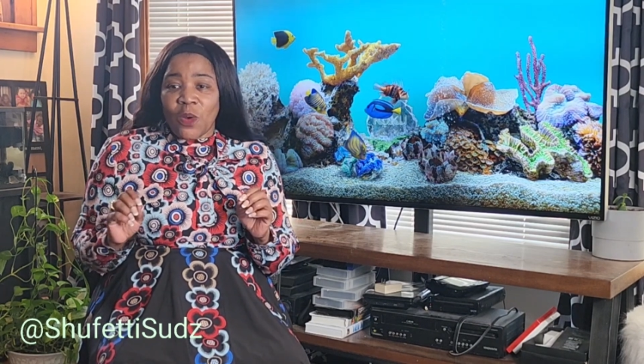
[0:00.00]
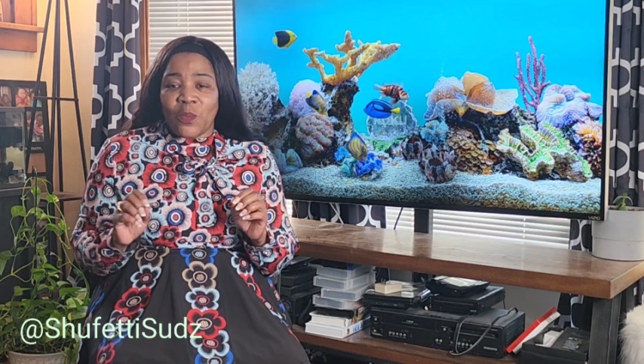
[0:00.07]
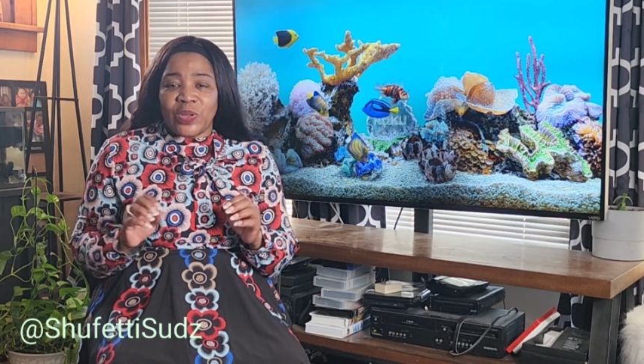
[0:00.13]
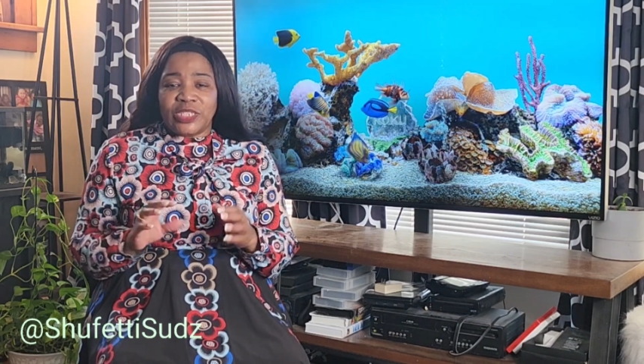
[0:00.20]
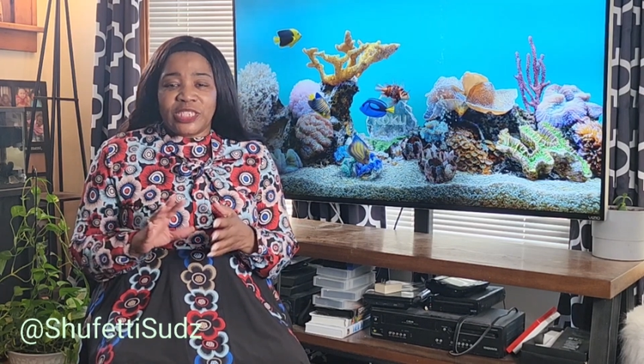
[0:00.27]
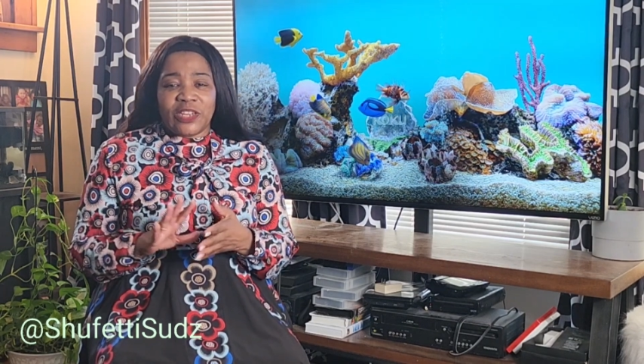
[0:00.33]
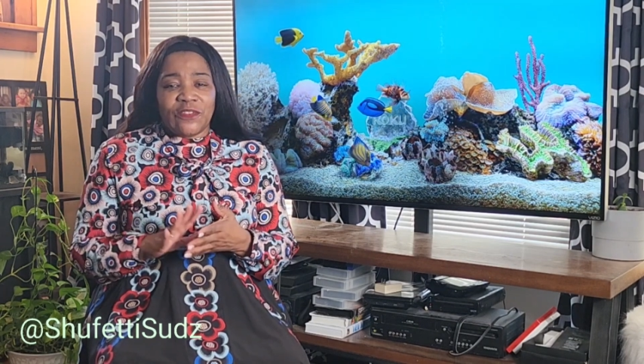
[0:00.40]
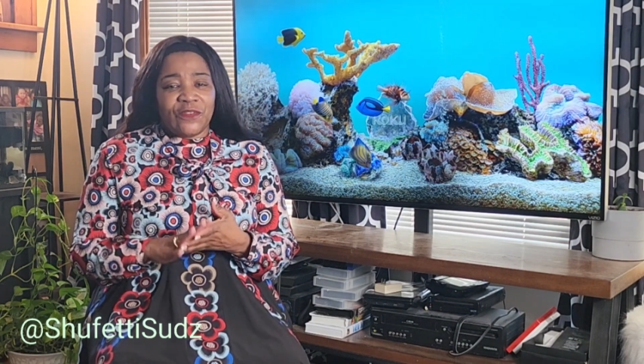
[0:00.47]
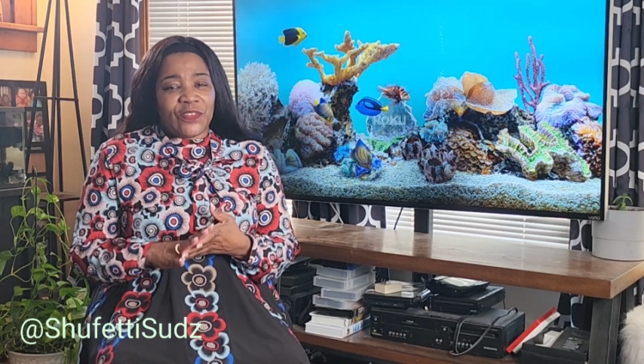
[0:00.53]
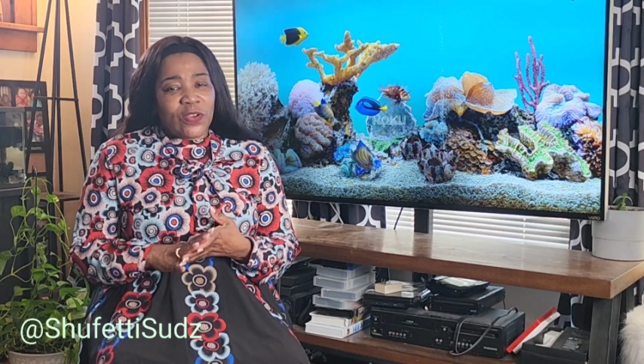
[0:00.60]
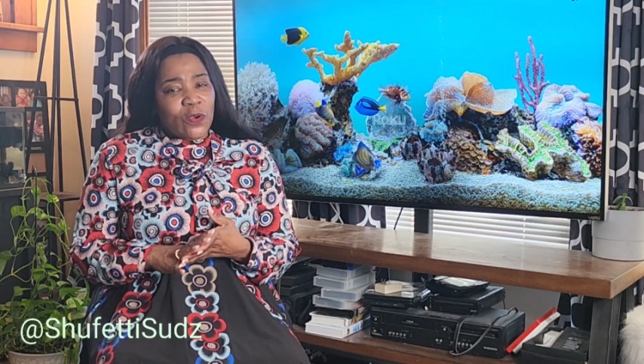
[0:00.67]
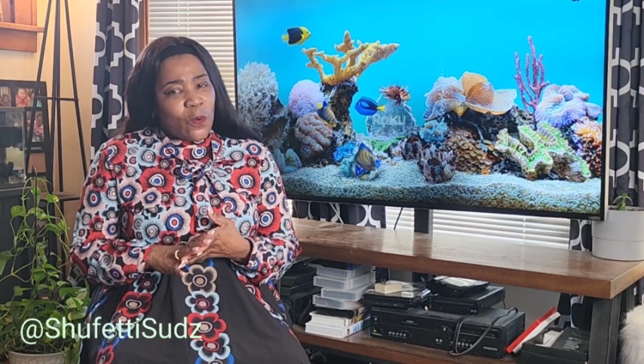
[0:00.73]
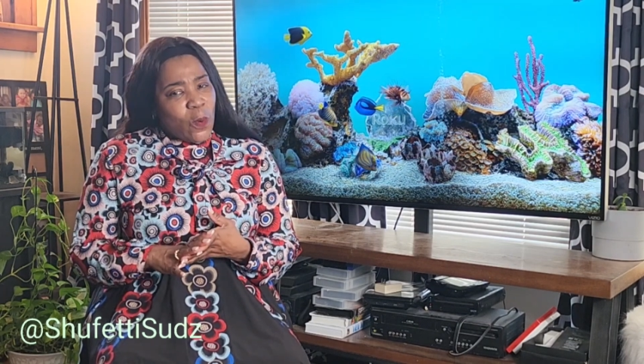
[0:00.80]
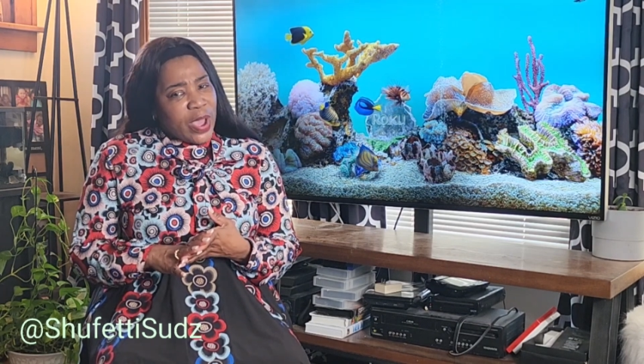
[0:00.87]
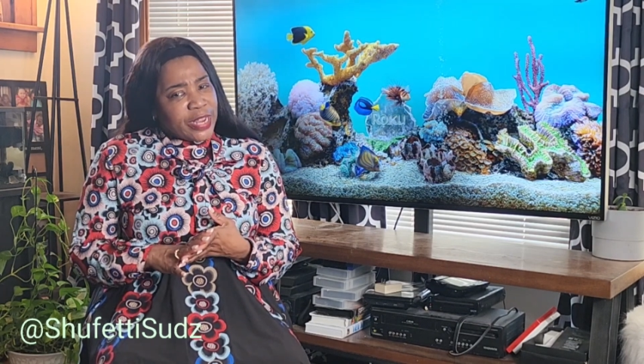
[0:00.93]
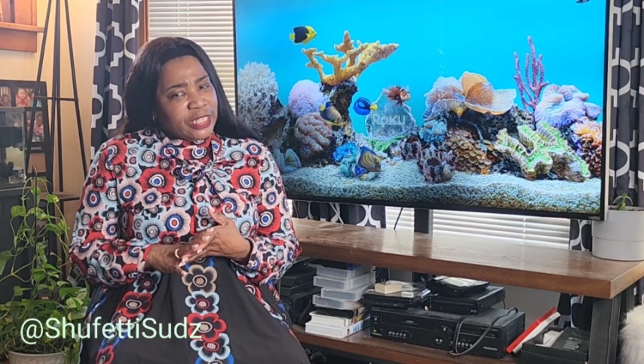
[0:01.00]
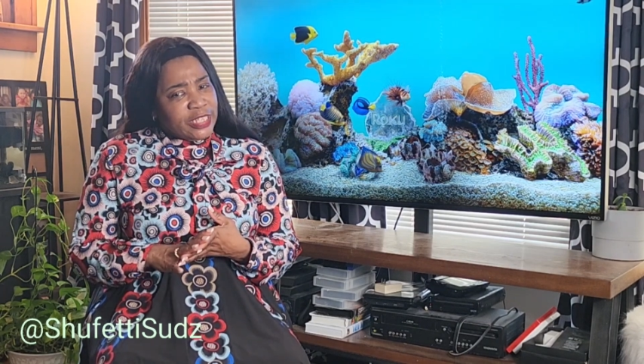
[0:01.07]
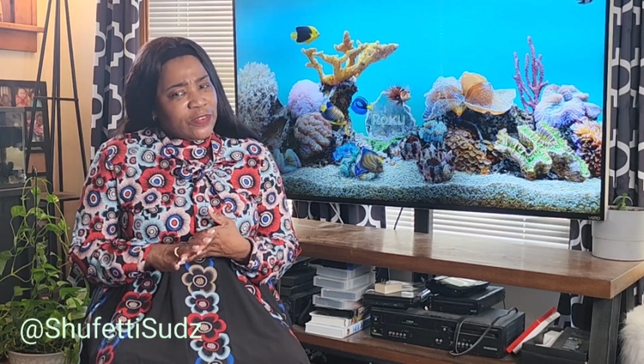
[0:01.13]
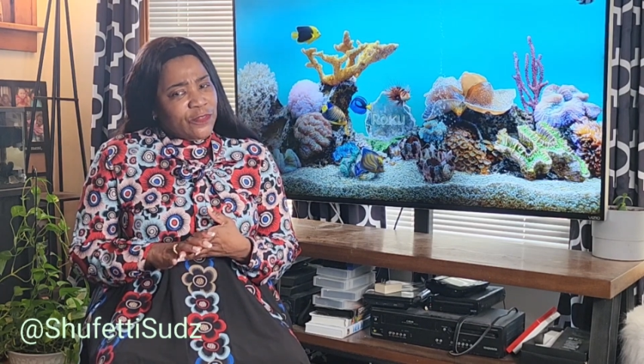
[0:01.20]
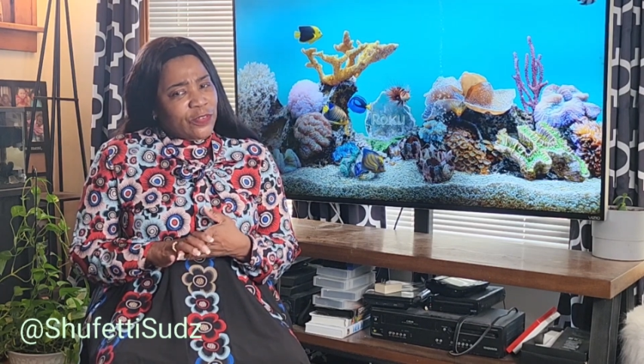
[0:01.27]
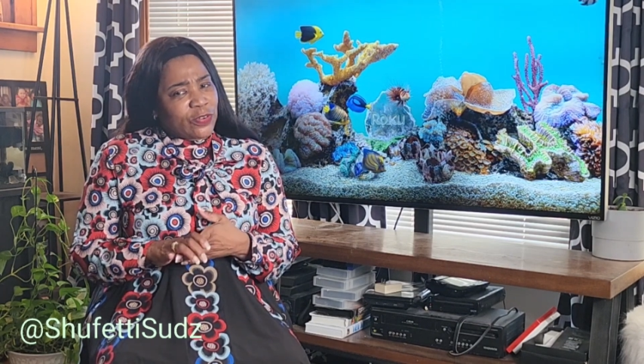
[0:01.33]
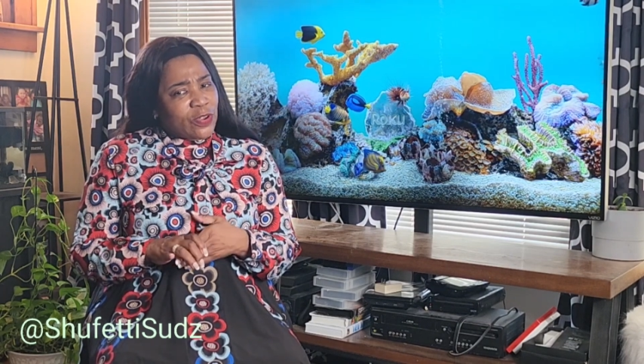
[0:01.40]
which can feel quite
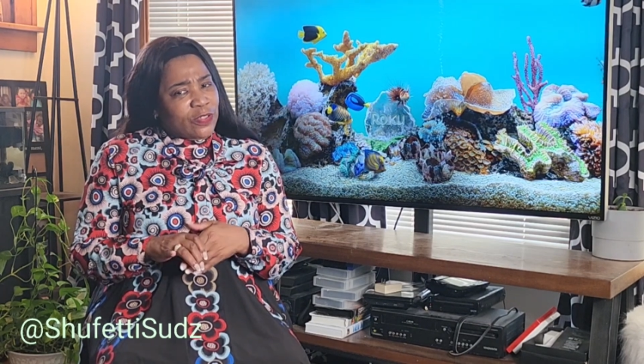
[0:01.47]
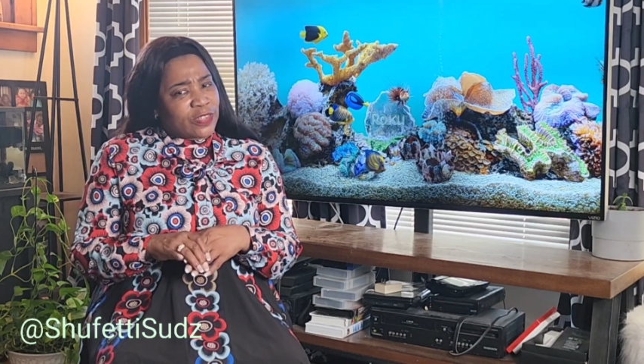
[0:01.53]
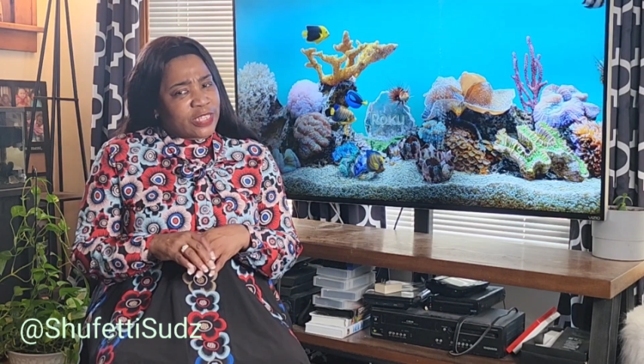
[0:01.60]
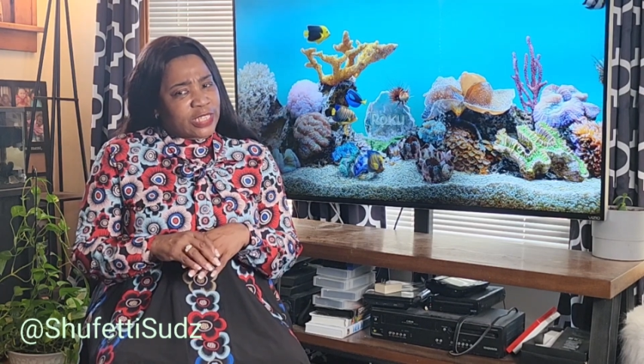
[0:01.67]
different on the